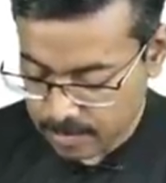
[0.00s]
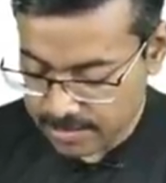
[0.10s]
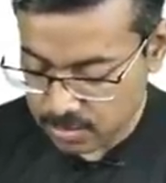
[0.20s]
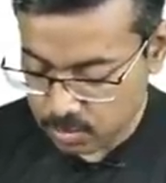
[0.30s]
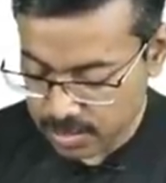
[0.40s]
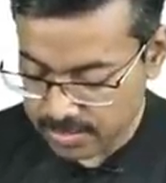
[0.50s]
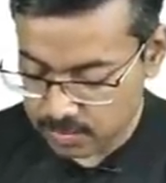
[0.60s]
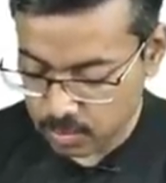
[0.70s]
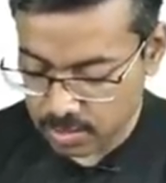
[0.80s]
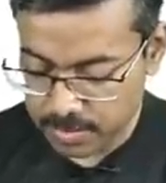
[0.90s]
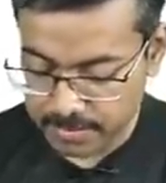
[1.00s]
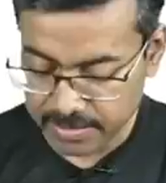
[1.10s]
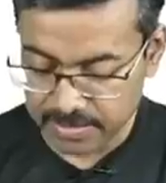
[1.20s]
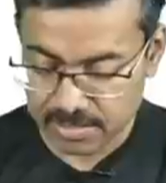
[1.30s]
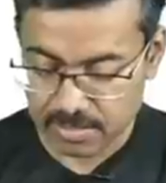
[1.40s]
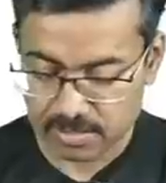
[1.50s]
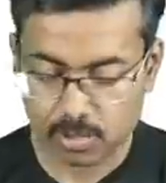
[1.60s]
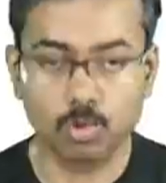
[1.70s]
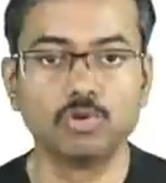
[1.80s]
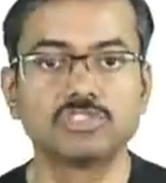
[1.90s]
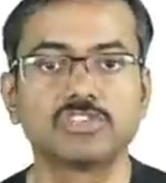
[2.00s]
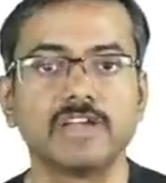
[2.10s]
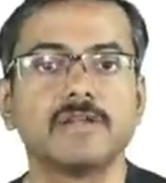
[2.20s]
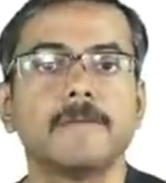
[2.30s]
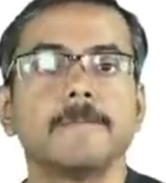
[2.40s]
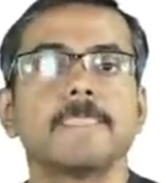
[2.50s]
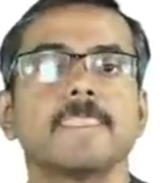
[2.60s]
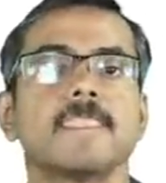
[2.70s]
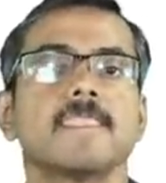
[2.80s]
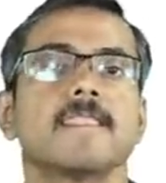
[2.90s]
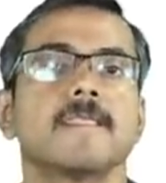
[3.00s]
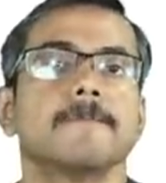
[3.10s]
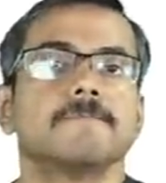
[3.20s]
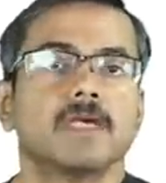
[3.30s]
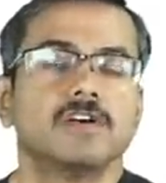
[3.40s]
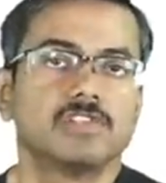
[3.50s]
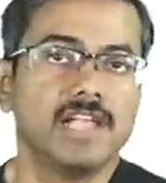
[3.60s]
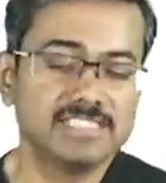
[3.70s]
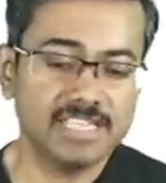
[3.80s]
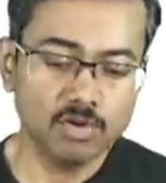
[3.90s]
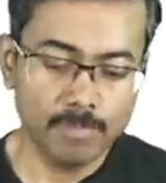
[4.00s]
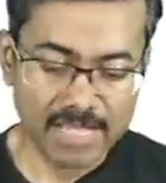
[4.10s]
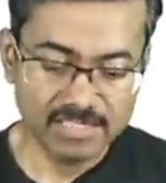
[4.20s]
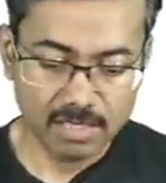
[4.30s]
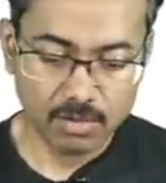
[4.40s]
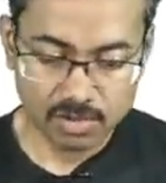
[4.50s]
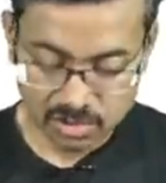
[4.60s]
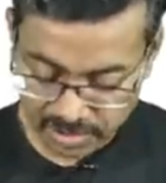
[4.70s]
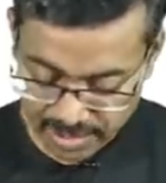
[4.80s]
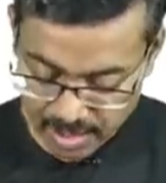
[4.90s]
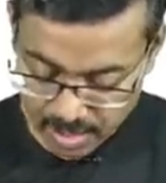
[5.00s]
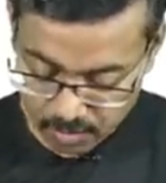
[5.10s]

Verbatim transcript: So let's look at this. What do you mean by this? Slow good strain. So let's say you imagine a good strain